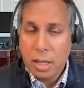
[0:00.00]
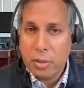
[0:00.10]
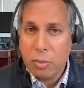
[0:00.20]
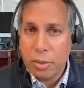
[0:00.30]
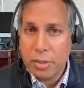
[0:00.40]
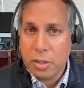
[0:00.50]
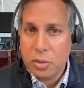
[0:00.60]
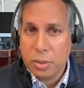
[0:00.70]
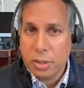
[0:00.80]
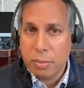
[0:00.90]
i think one thing
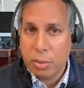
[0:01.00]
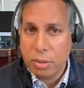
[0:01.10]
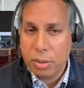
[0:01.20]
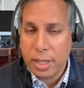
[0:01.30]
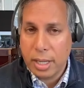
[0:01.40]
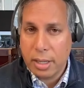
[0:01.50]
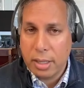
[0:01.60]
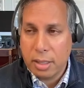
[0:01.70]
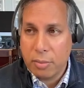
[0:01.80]
that's really important about it